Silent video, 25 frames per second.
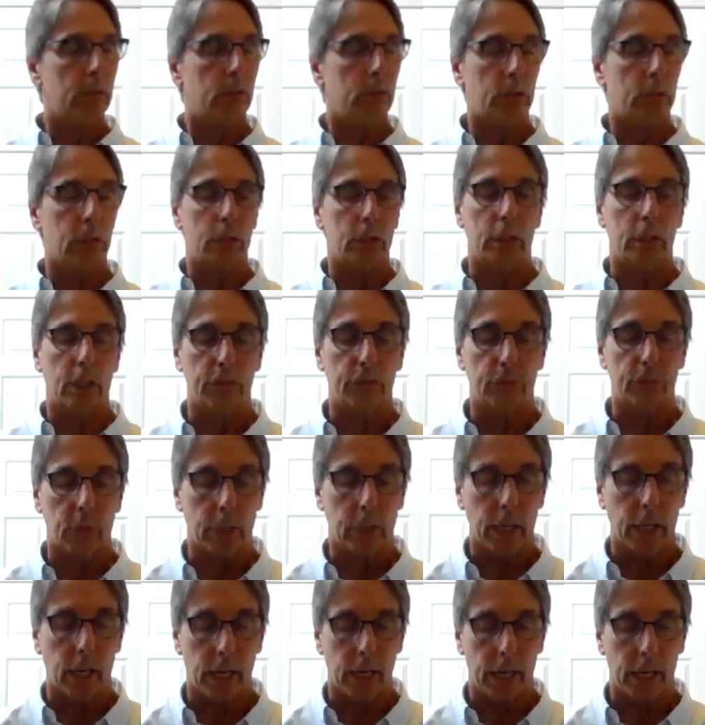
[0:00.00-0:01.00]
just
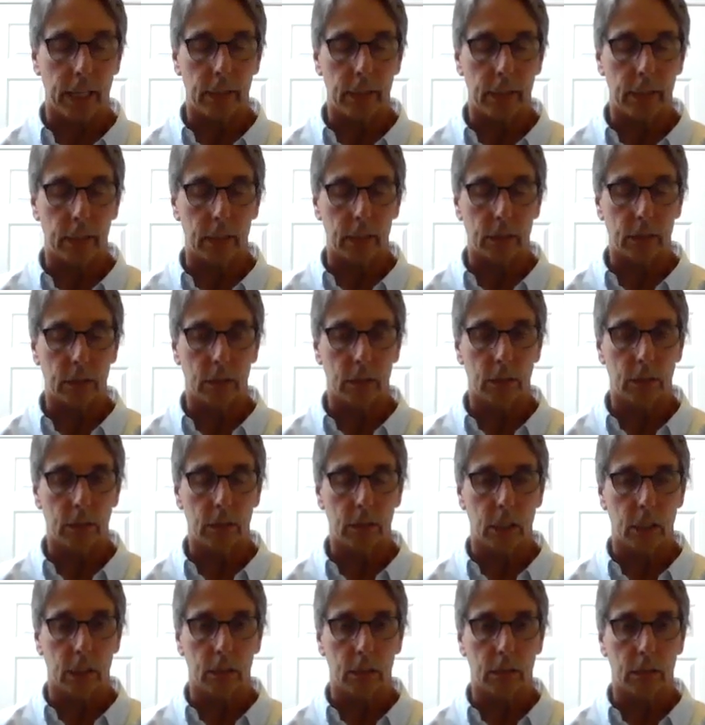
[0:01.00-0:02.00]
FYI, there's a
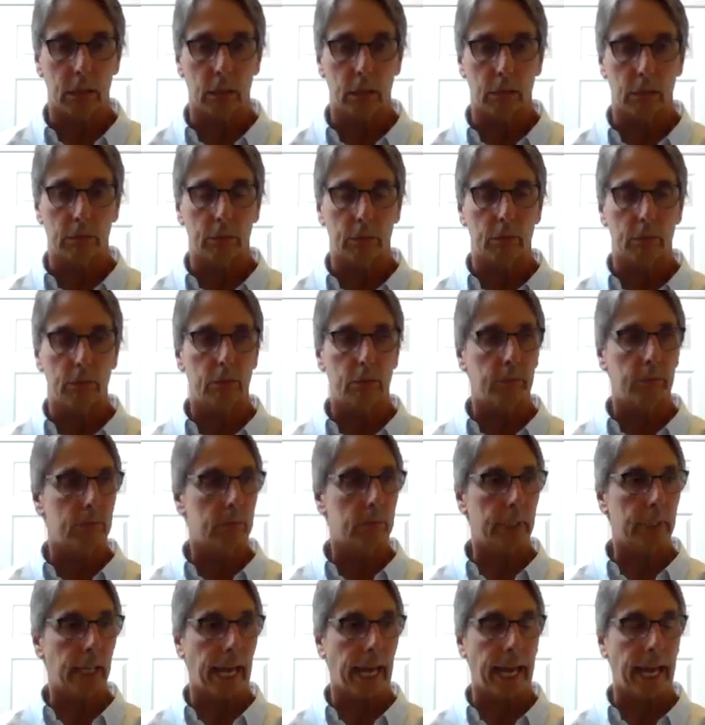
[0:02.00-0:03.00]
little
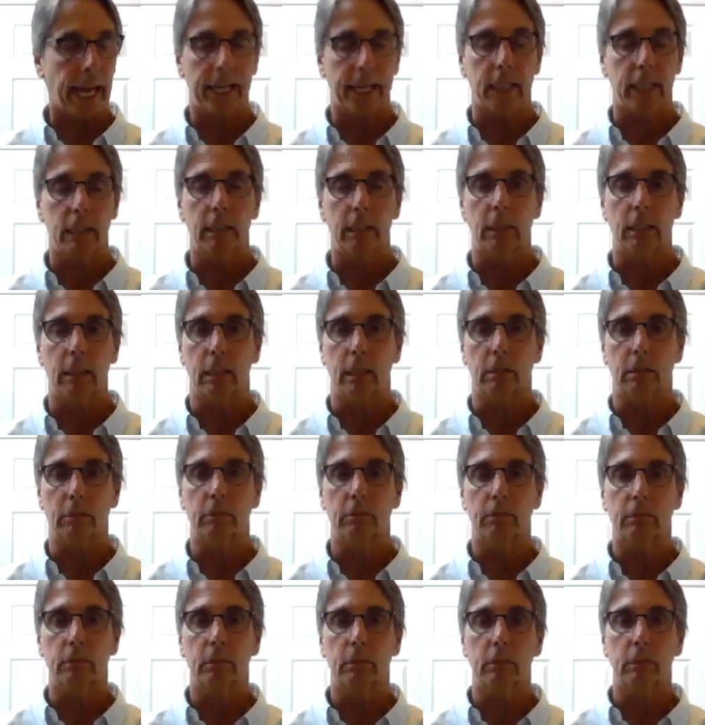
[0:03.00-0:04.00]
tag in
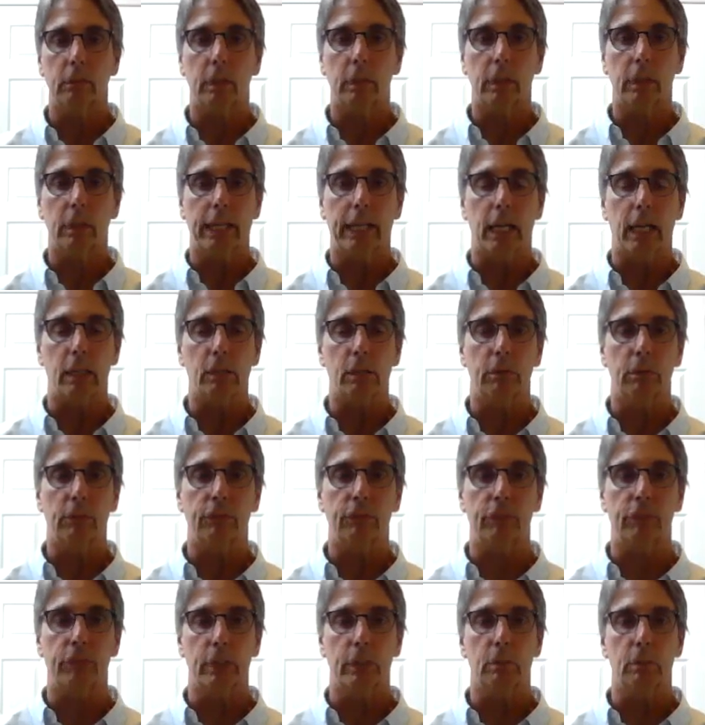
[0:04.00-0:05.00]
the announcement
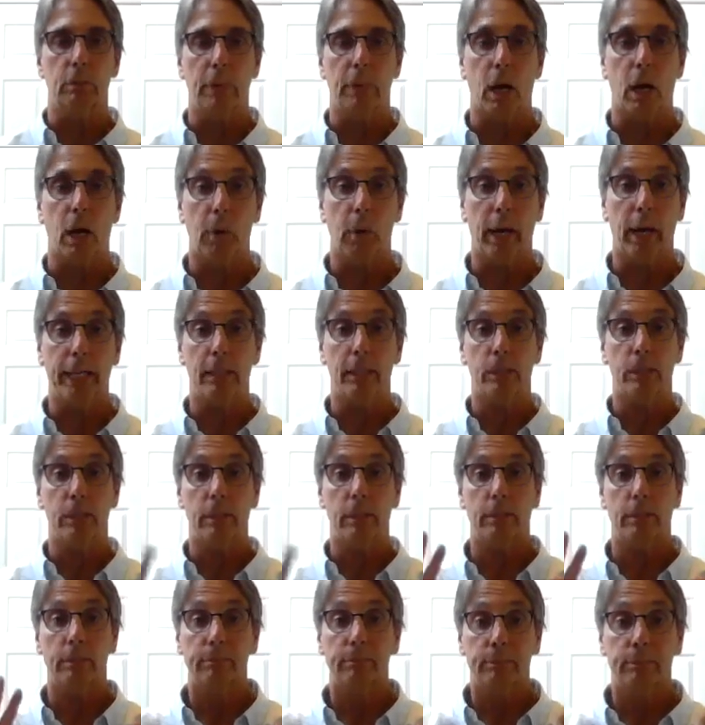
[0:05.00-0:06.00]
for this about
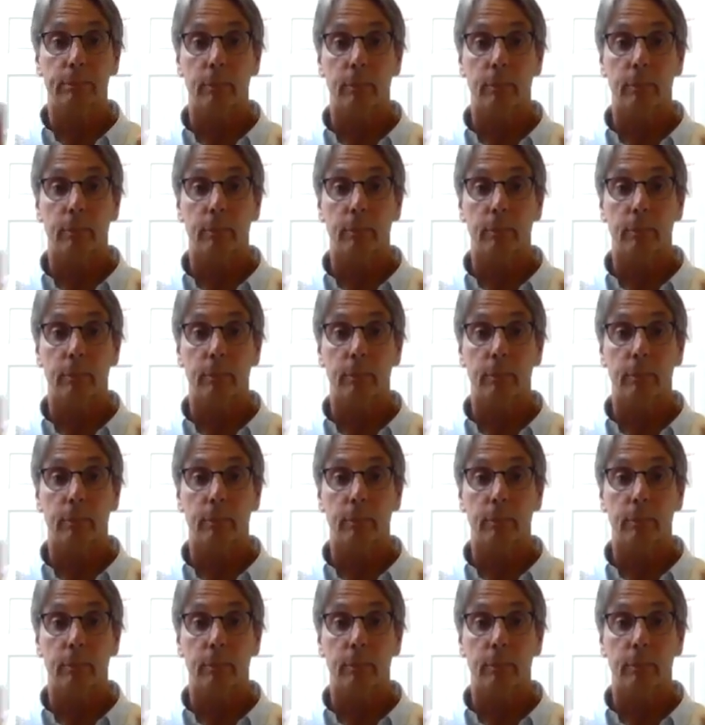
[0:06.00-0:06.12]
weights.